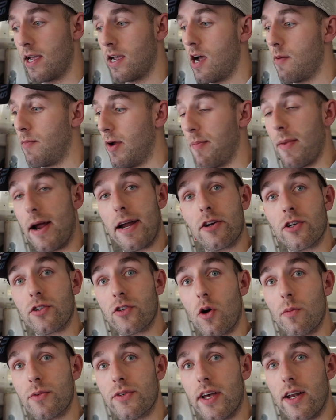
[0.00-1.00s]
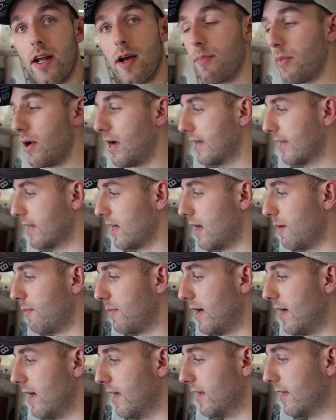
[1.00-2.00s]
got my microscope set up. I got
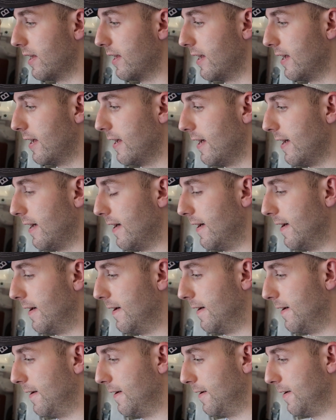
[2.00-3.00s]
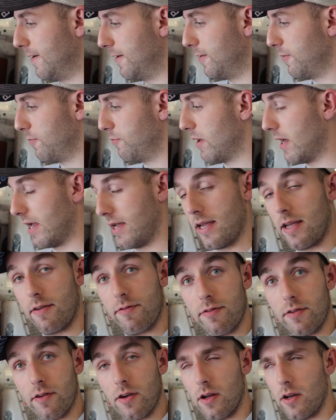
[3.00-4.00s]
my
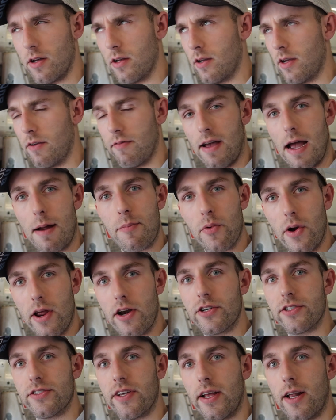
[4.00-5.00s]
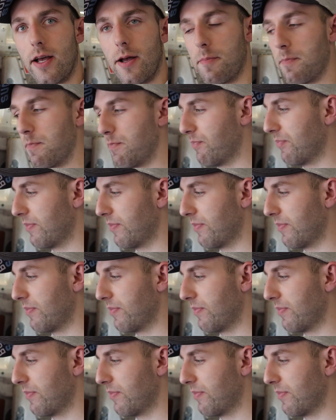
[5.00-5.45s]
evaporator set up.